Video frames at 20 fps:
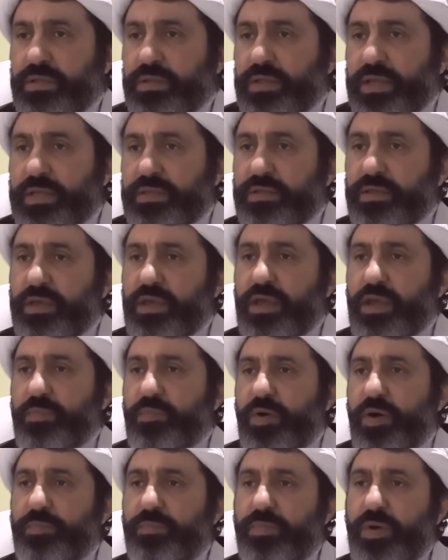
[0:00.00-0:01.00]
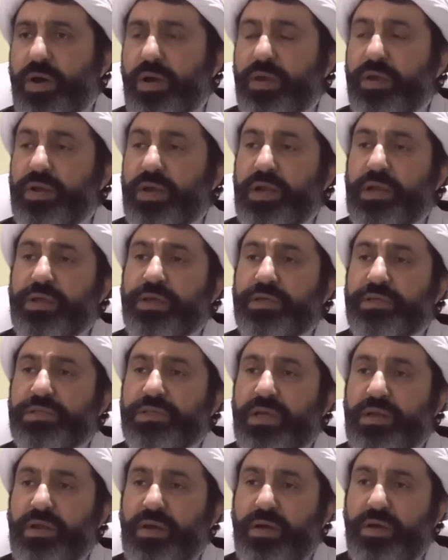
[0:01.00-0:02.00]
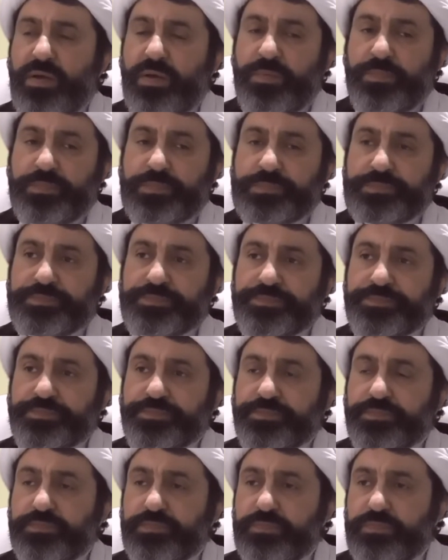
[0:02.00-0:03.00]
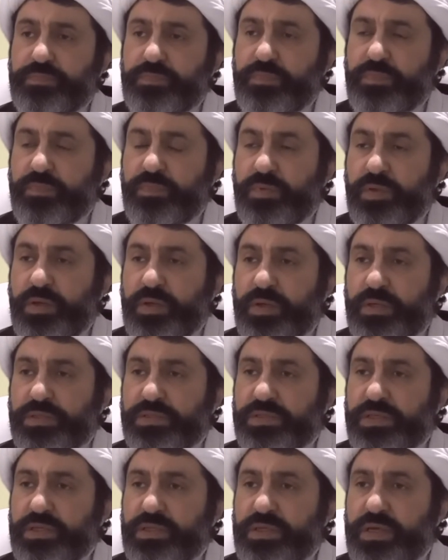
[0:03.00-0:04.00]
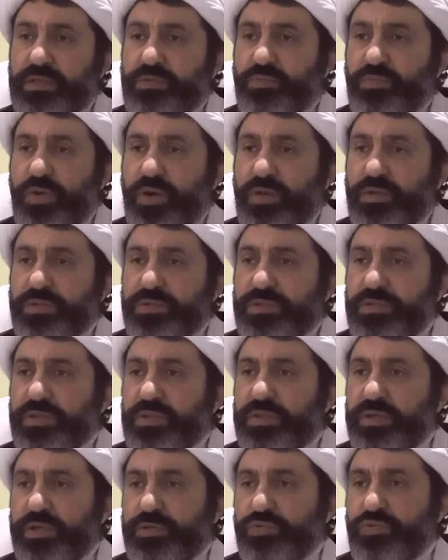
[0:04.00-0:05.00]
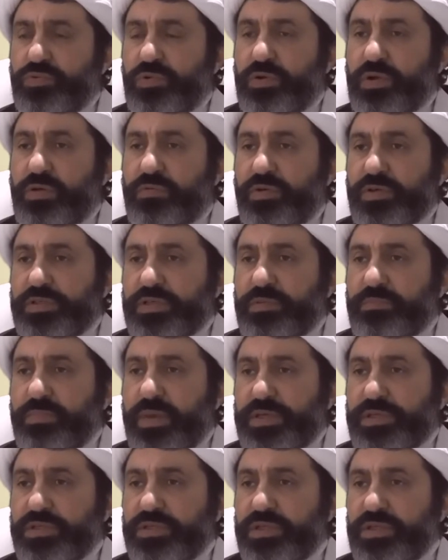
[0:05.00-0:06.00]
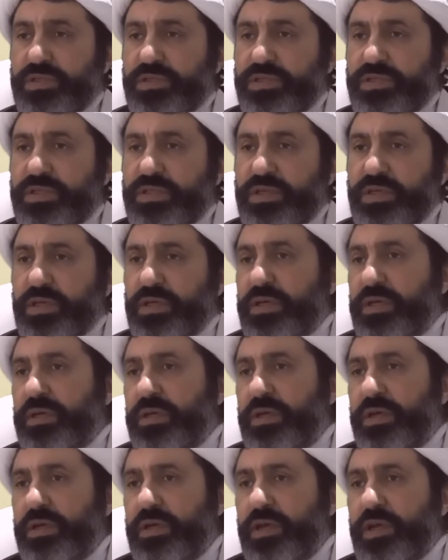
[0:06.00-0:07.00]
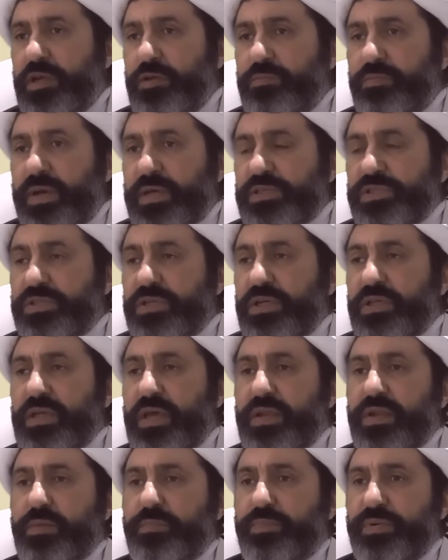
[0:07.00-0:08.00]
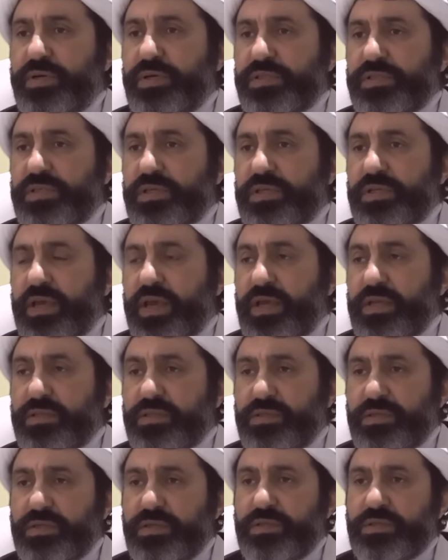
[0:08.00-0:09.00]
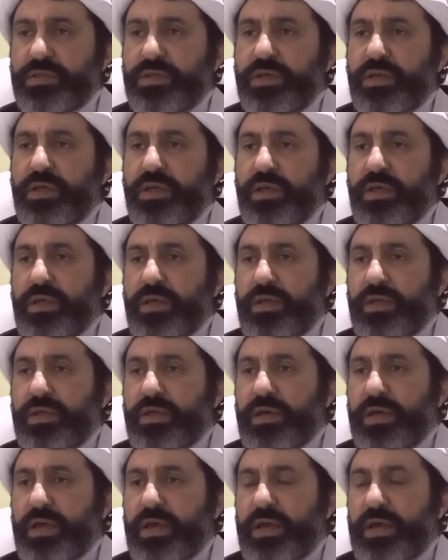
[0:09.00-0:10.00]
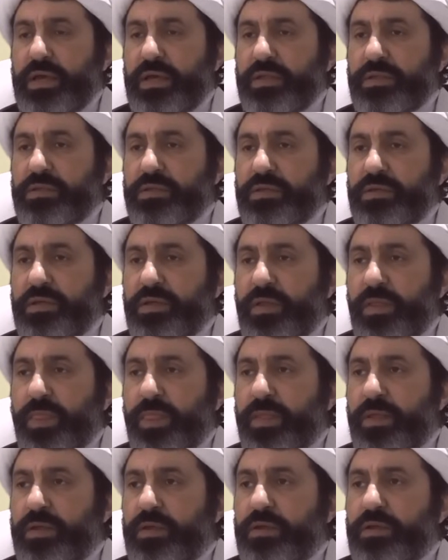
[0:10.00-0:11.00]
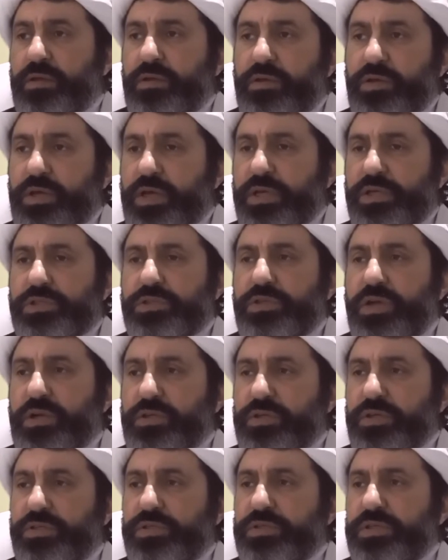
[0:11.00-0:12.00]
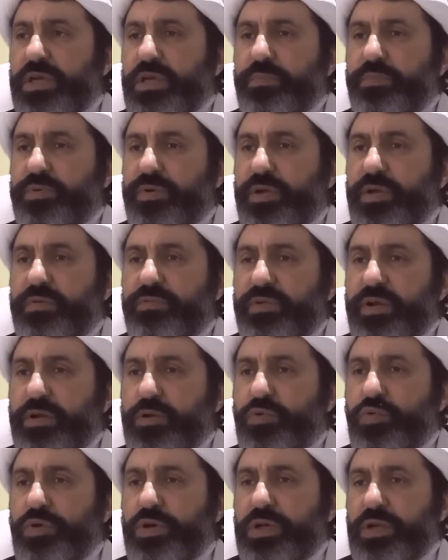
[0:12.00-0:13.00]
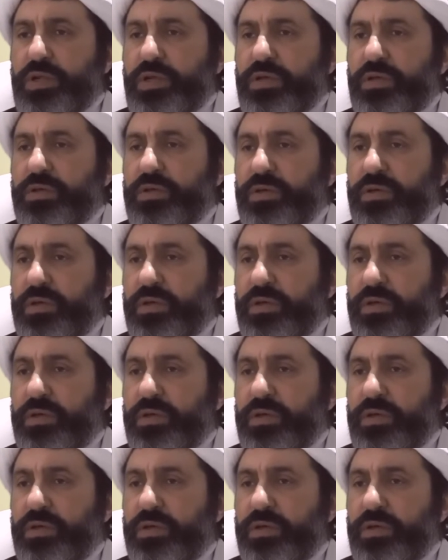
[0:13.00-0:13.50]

that Imam Baqir alayhi salam said that once Rasulullah was in masjid sitting in masjid and a person entered and he started saying prayer very quickly